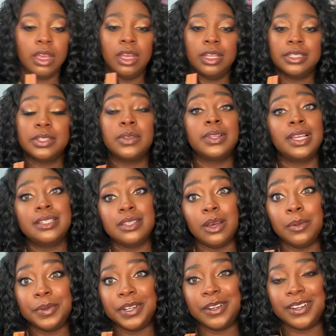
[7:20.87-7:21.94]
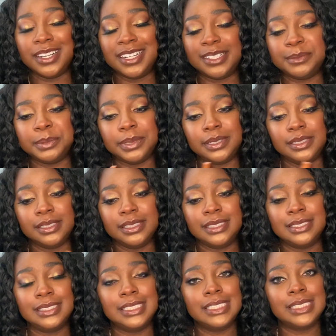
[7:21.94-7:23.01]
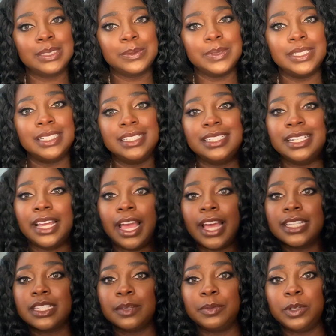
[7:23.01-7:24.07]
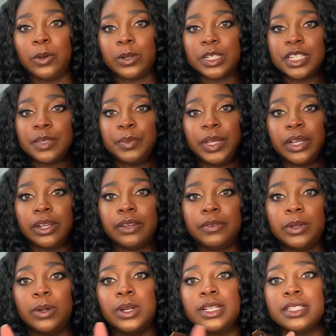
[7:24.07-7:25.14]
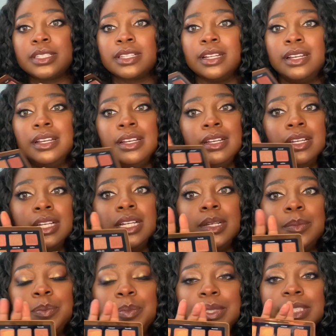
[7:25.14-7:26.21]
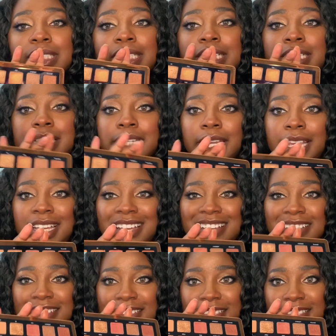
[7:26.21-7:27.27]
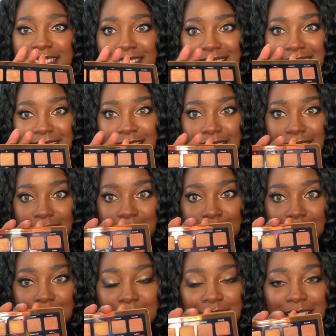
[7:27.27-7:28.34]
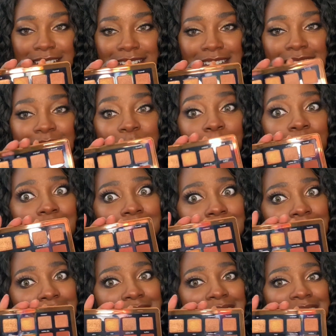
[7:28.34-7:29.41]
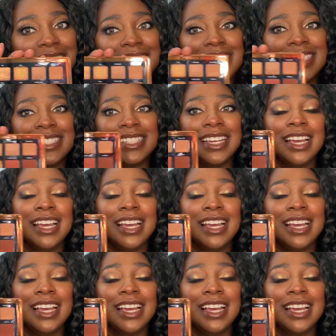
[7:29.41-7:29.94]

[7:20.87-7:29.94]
So let's open her up. This one has a gorgeous mirror, of course, but these shades are gorgeous.